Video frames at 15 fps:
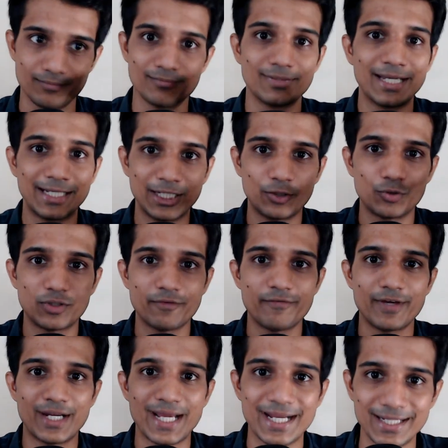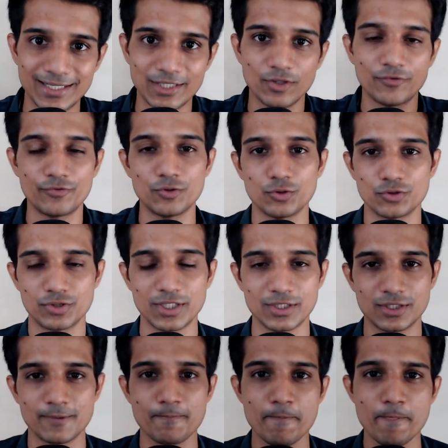getting to the variety of those things.